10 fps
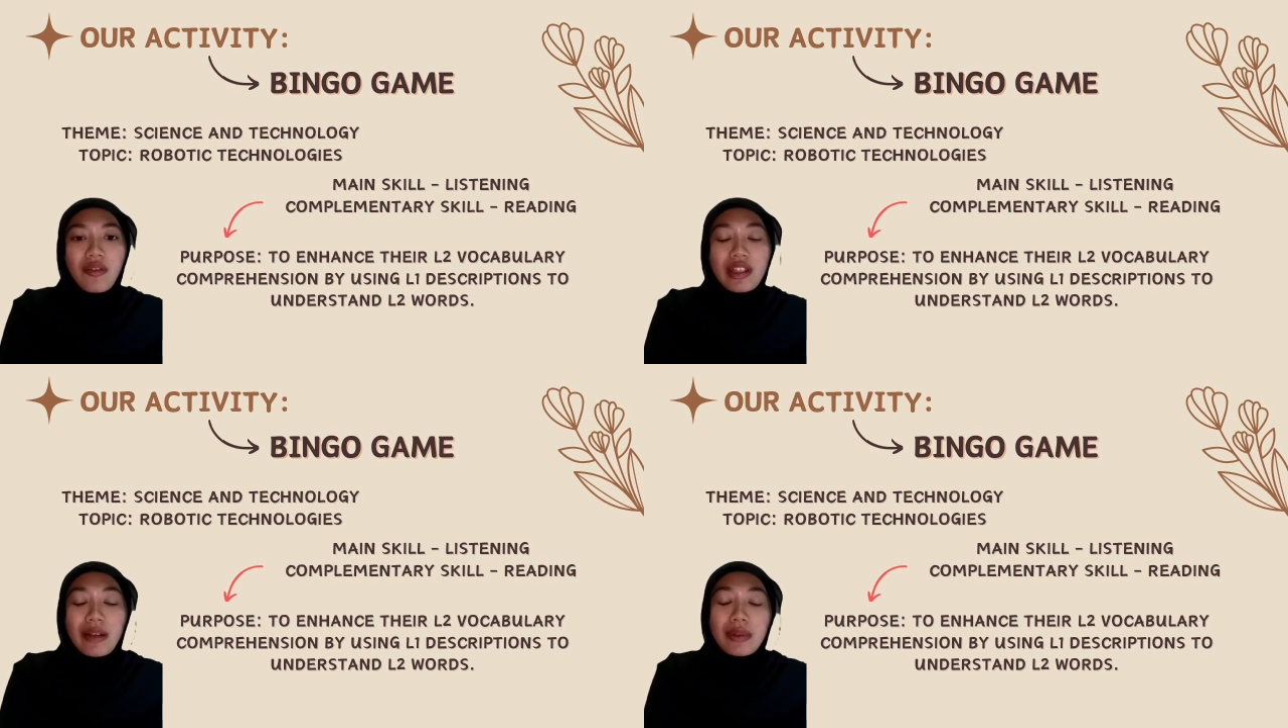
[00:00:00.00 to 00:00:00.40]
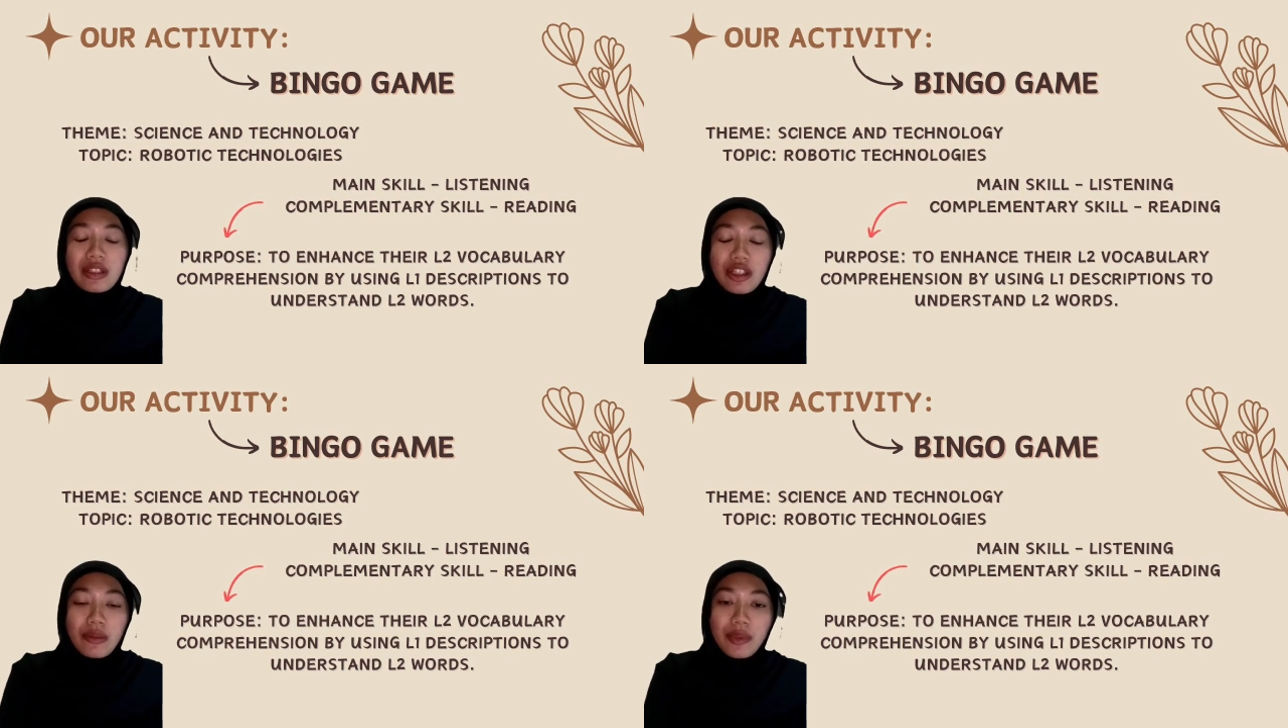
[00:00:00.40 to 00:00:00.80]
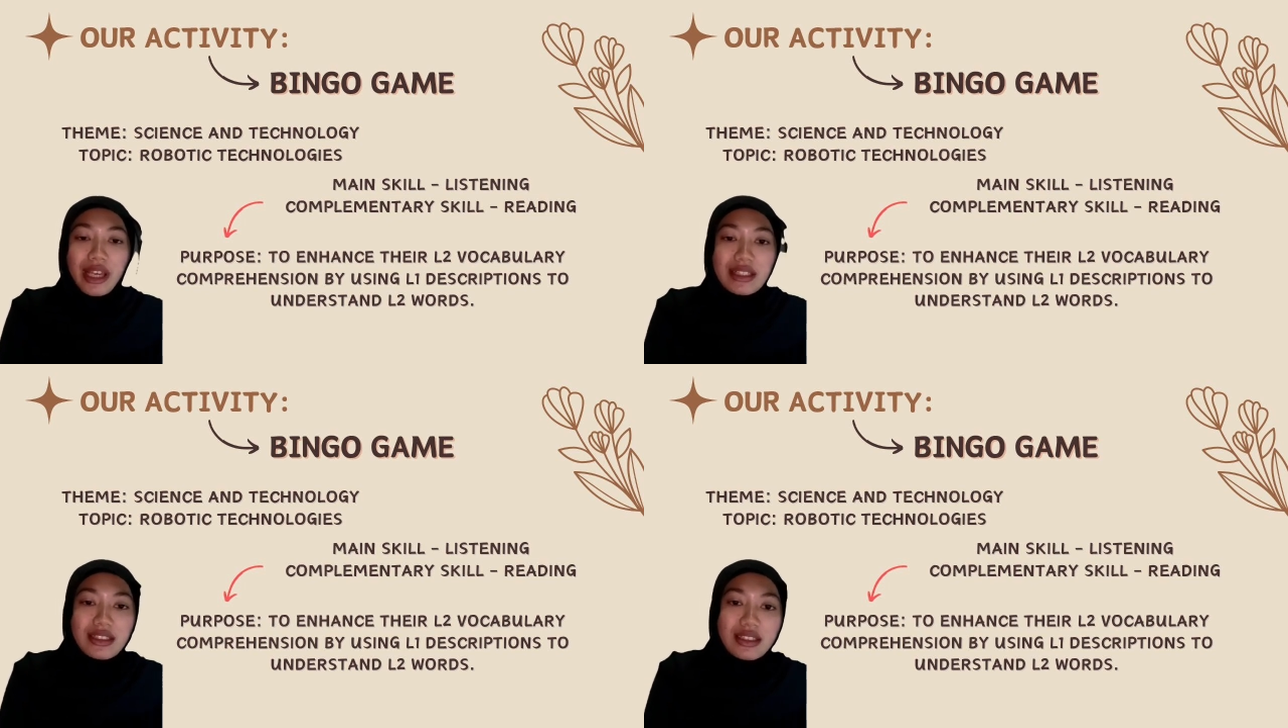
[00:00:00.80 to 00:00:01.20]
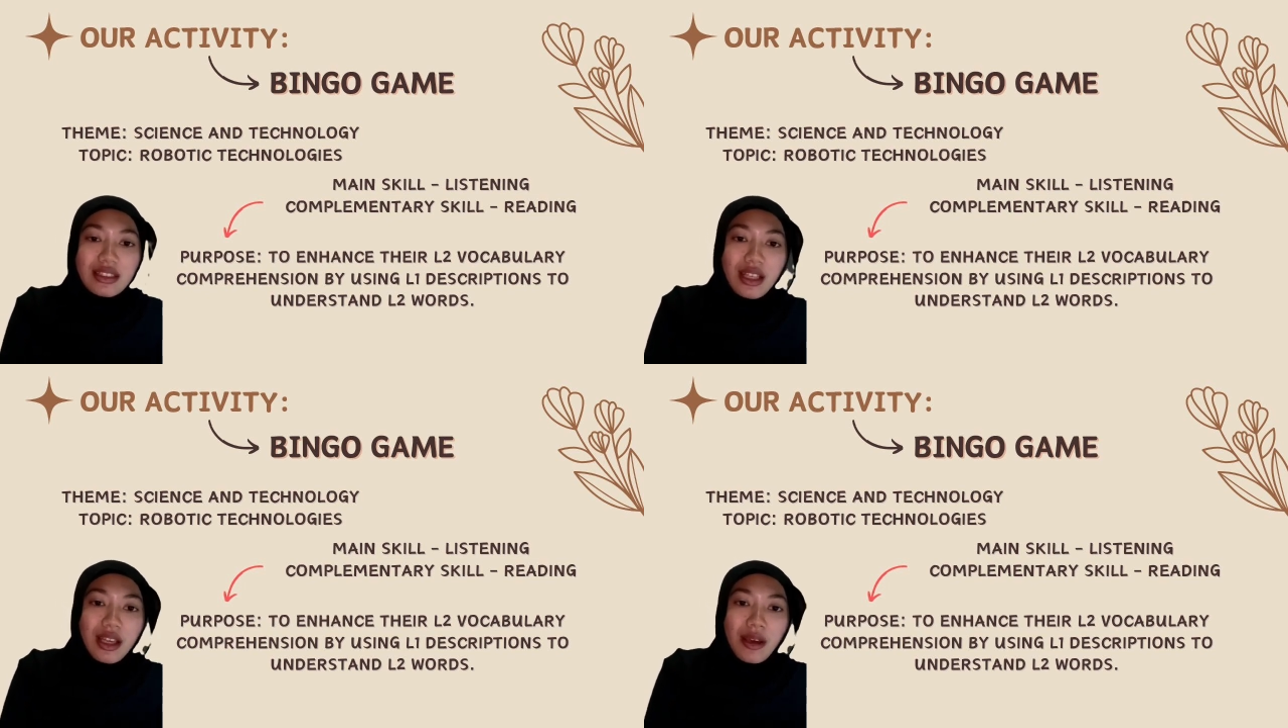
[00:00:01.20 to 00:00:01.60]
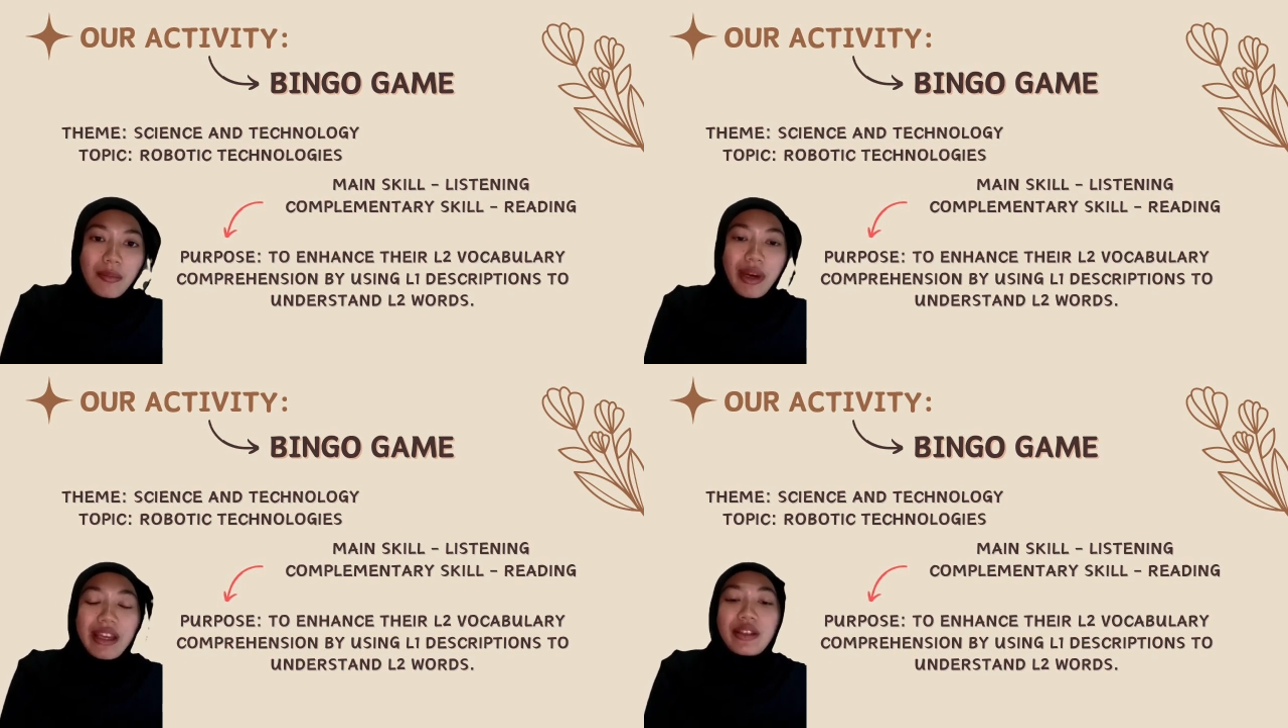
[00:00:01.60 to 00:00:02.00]
vocabulary comprehension
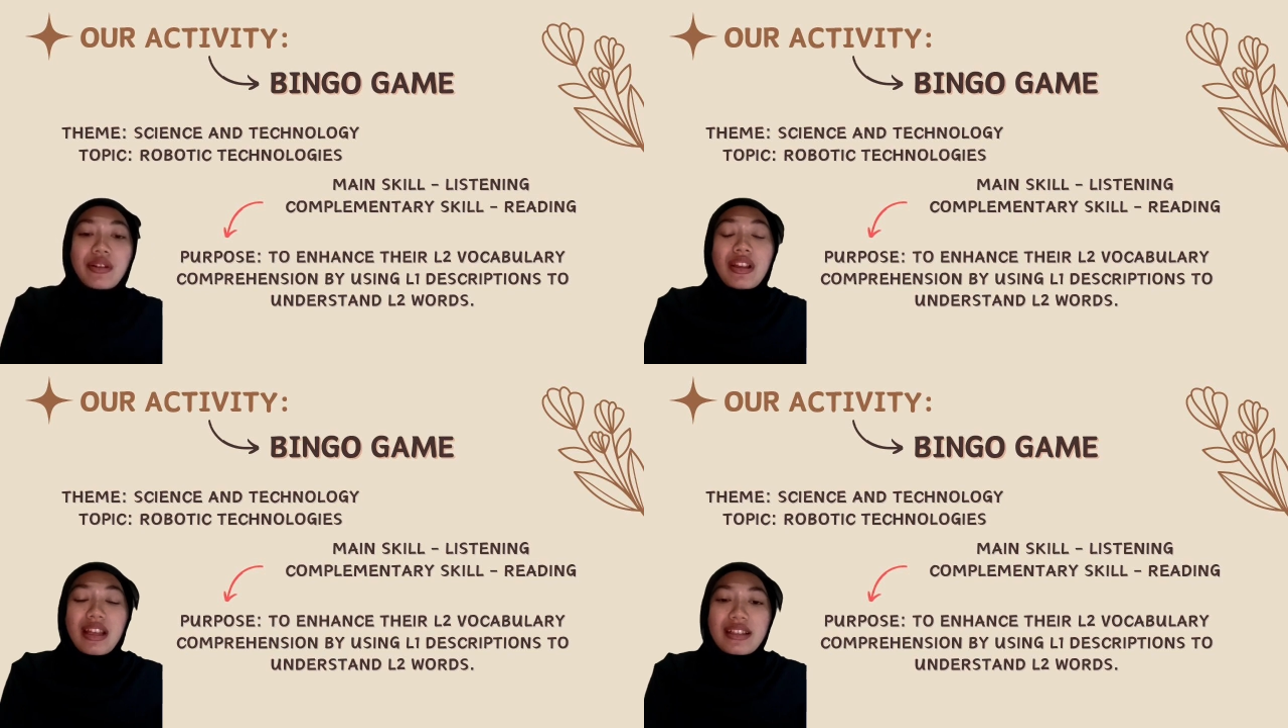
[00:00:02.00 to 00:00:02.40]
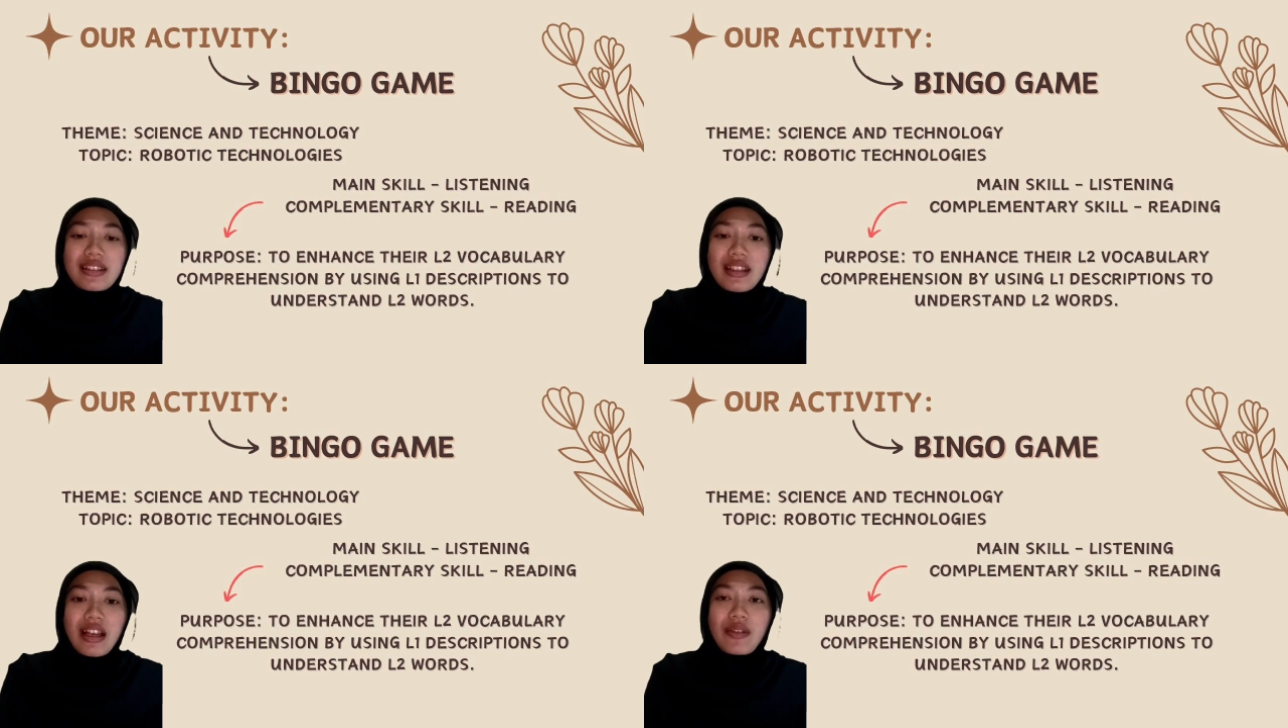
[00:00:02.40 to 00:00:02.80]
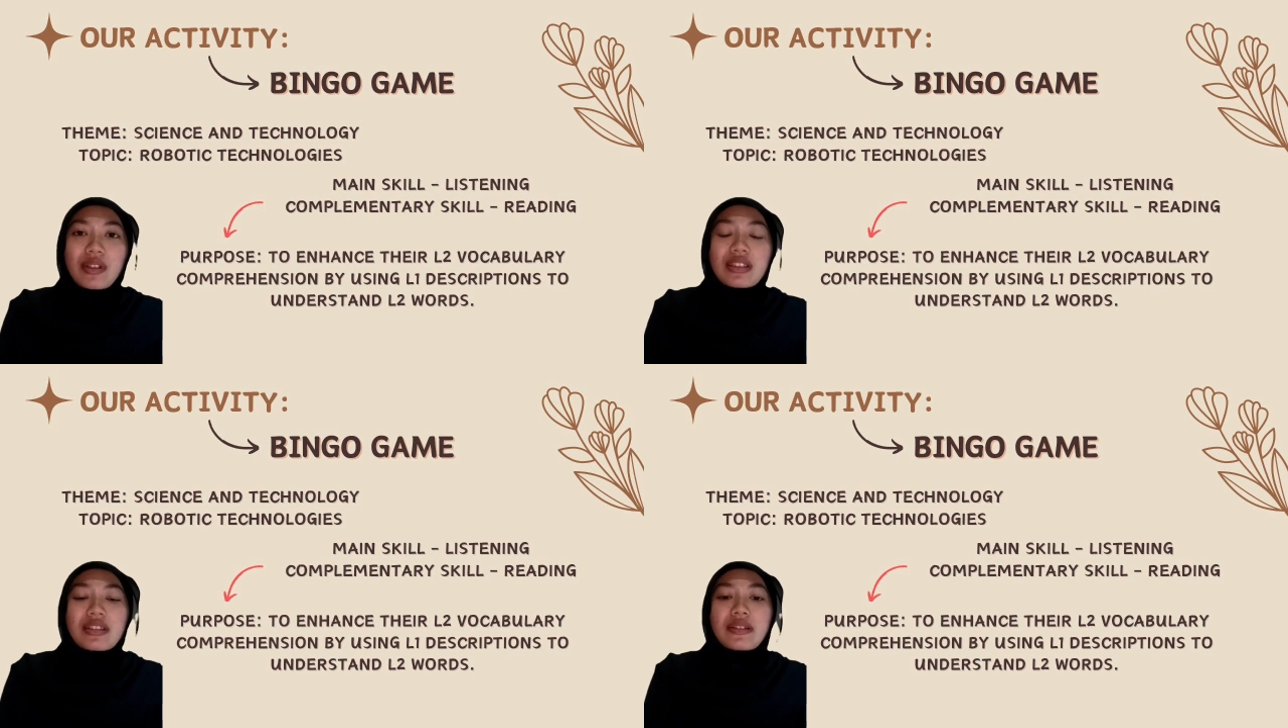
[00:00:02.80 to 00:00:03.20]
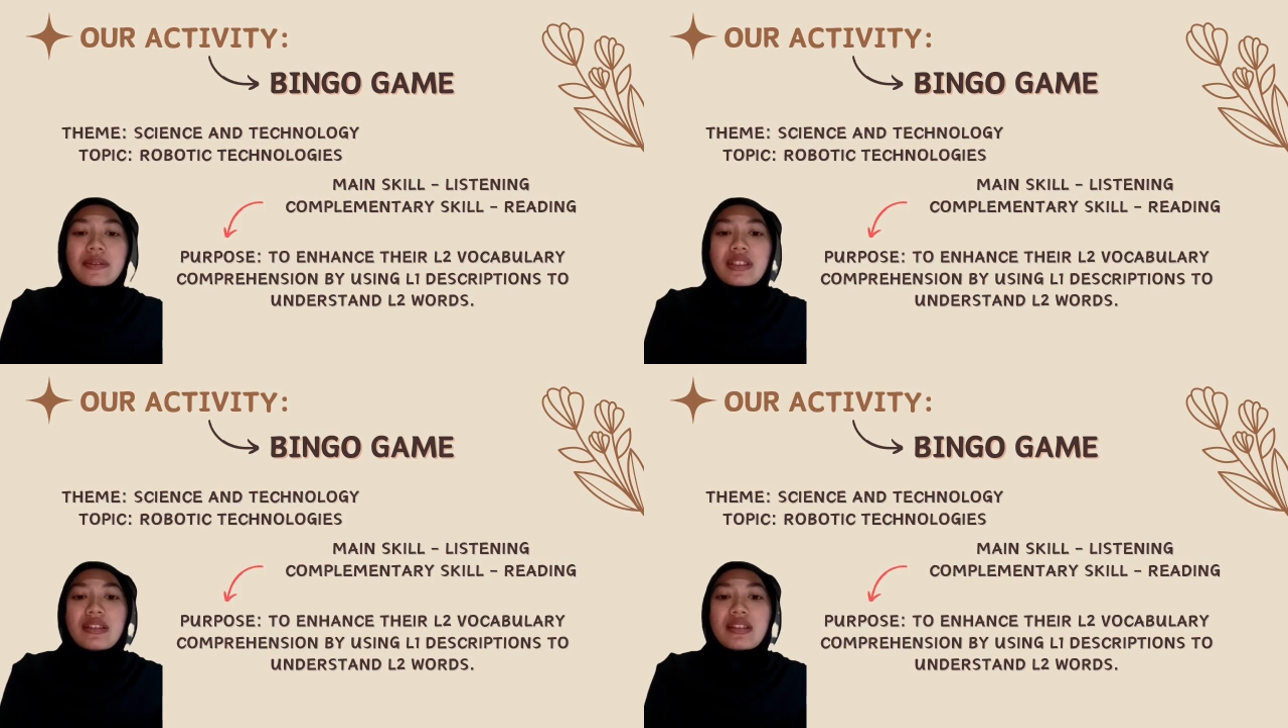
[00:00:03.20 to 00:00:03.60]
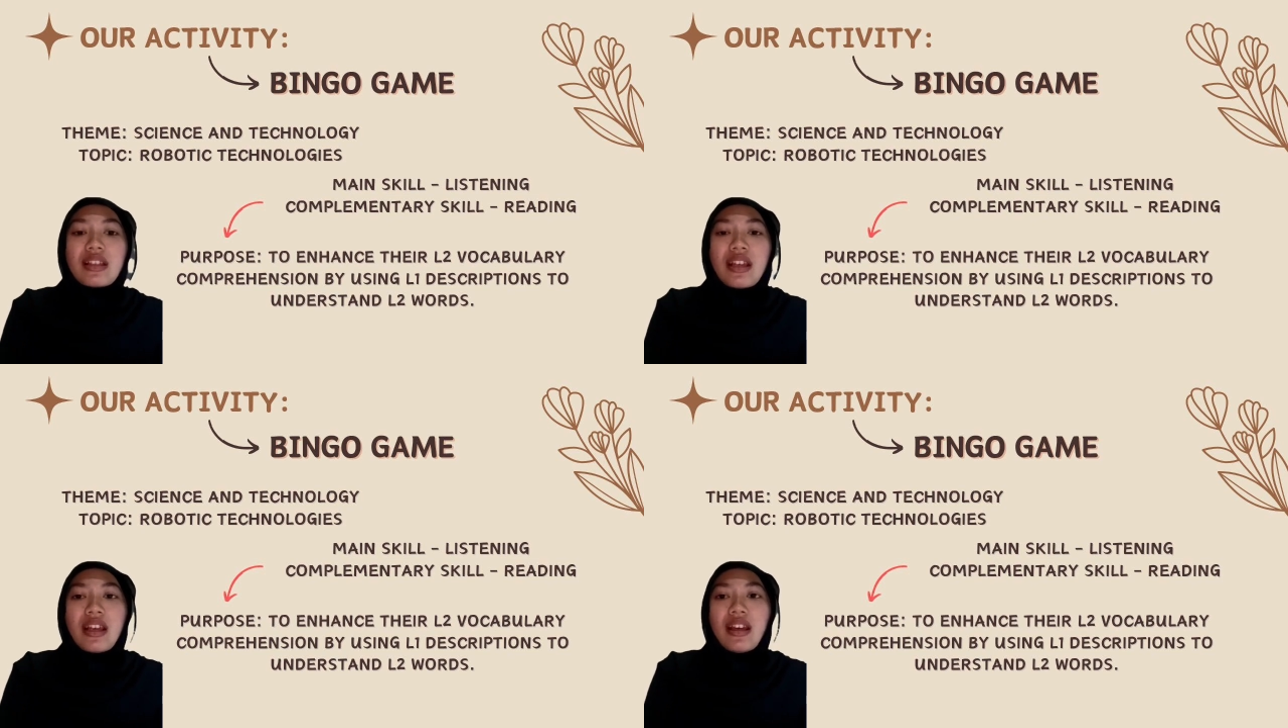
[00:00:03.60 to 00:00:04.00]
by utilizing L1 descriptions